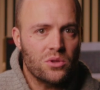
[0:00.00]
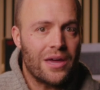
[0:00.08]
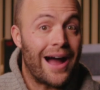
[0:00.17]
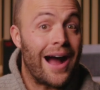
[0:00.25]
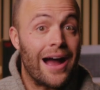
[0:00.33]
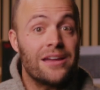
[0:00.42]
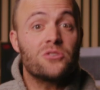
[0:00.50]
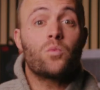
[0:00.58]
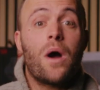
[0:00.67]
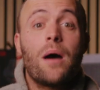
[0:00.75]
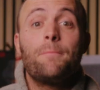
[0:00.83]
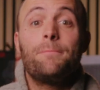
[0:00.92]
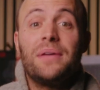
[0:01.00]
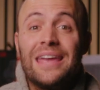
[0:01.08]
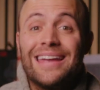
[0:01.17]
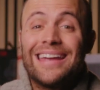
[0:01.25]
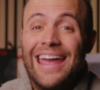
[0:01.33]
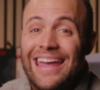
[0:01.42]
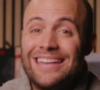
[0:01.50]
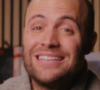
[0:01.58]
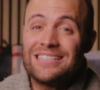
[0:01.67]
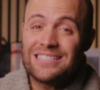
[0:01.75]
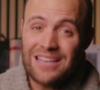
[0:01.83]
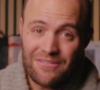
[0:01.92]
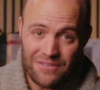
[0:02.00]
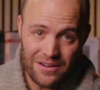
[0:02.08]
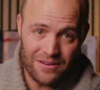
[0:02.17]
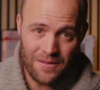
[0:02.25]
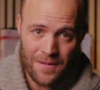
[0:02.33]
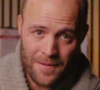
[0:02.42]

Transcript: to the highest one being 87.